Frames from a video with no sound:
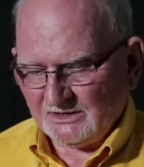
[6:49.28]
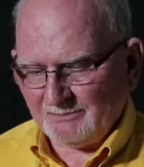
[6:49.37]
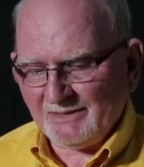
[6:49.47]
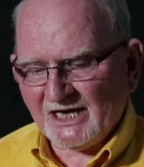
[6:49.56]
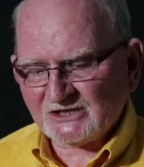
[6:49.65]

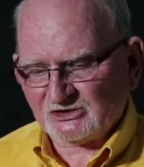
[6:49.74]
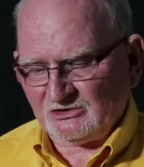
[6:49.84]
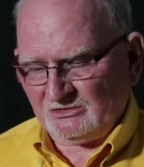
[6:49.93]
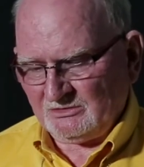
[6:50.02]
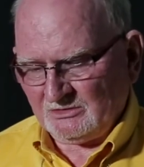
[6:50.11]

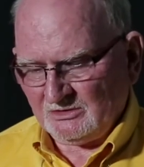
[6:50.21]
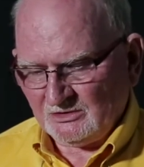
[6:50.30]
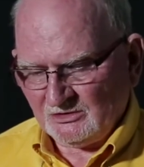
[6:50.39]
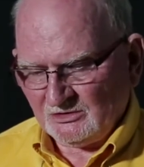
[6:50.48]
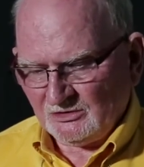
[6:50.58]
Imagine
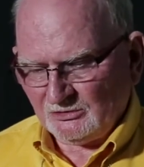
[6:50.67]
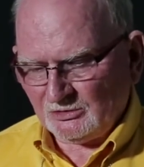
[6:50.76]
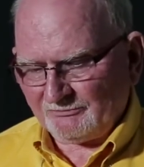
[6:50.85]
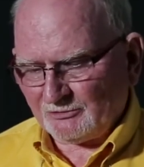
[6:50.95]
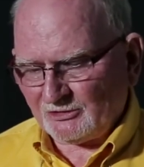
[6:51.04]

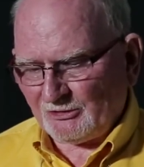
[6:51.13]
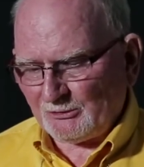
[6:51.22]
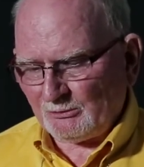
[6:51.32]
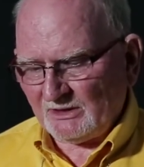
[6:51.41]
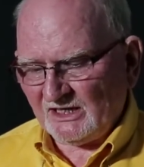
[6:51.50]
you have gone
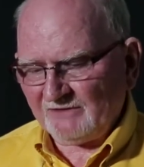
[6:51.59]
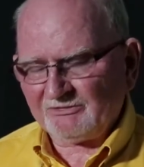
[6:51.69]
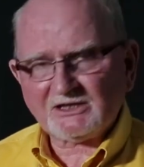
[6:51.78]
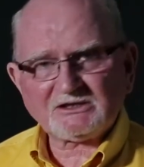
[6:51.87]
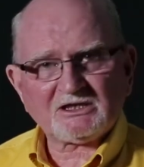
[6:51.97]
through
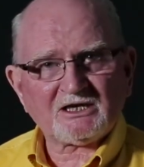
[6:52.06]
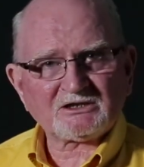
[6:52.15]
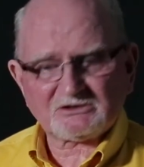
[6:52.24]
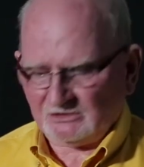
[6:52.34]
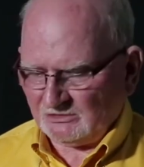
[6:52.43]
every
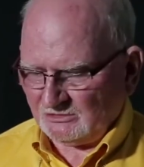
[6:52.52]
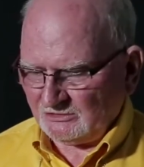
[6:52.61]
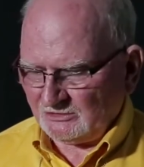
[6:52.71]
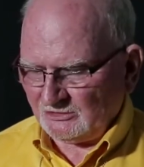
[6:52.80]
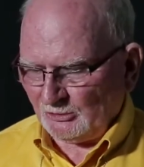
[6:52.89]
test
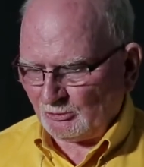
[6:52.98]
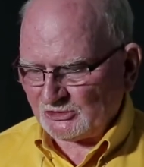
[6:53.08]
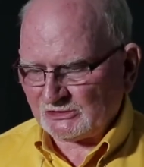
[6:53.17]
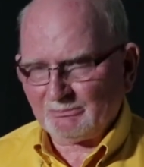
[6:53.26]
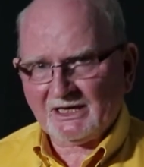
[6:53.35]

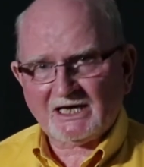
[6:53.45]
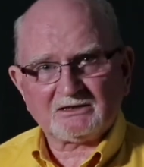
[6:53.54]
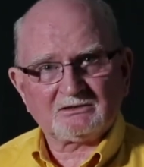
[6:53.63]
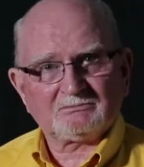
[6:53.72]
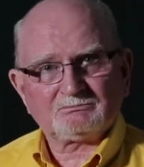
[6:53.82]
known to
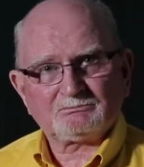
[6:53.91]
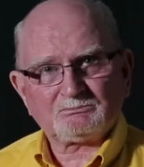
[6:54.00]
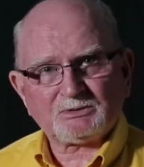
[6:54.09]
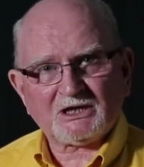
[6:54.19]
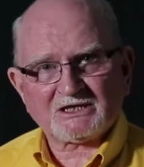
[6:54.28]
man
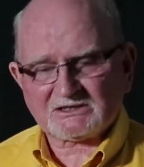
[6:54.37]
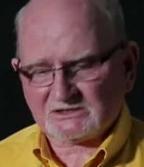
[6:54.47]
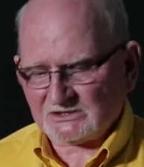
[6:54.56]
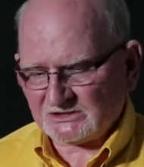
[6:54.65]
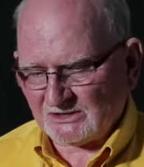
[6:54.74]

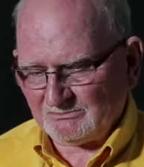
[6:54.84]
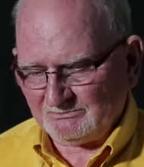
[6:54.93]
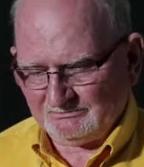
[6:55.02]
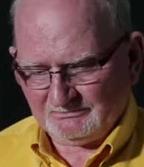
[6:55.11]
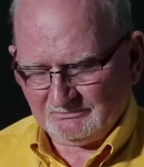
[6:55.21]
plus
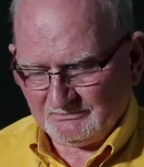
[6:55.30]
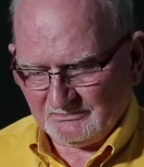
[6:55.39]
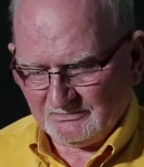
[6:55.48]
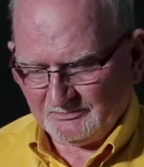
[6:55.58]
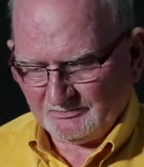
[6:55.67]
some.
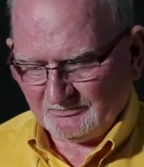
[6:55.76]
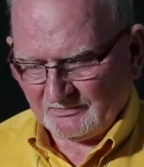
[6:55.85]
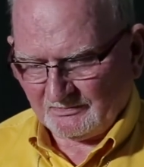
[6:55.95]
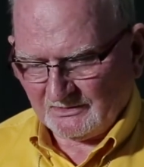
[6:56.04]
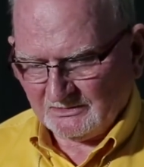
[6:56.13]

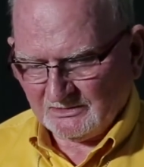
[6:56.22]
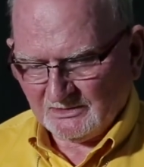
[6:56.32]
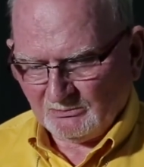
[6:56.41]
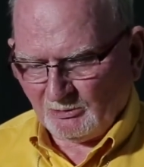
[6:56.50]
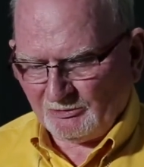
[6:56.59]

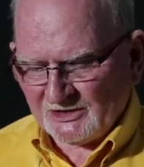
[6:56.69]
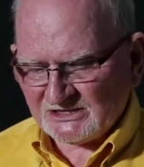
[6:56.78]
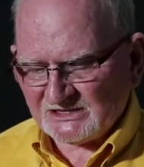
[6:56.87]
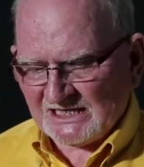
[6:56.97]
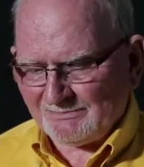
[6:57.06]
Well,
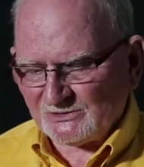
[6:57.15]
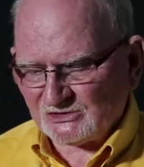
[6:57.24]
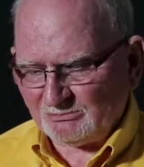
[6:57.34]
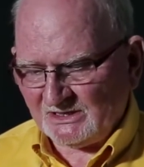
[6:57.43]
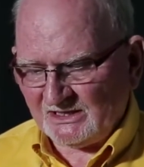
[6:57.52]
this has happened
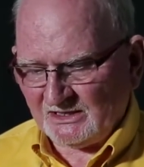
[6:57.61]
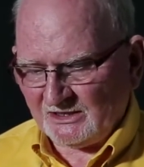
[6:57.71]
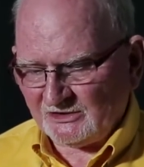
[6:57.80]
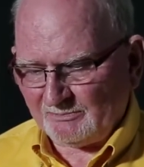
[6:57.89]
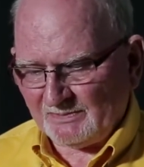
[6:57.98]
to me
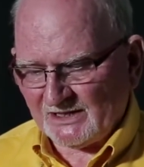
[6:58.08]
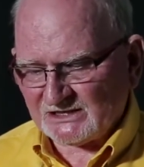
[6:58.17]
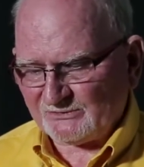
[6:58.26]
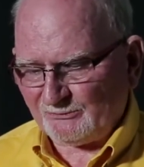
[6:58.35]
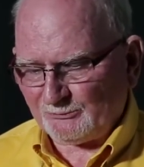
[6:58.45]
in the
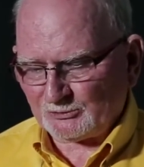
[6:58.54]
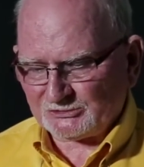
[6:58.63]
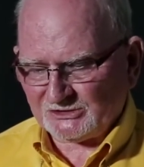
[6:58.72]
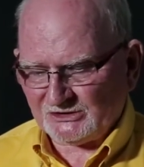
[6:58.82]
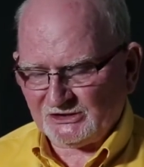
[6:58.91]
past
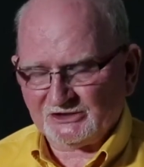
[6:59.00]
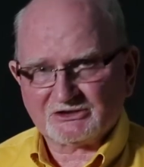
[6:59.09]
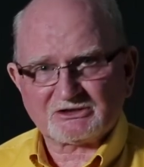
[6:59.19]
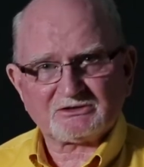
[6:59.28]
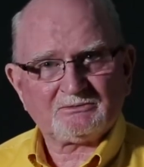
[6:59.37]
14
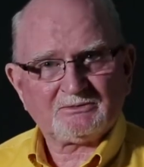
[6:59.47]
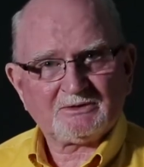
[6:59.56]
years.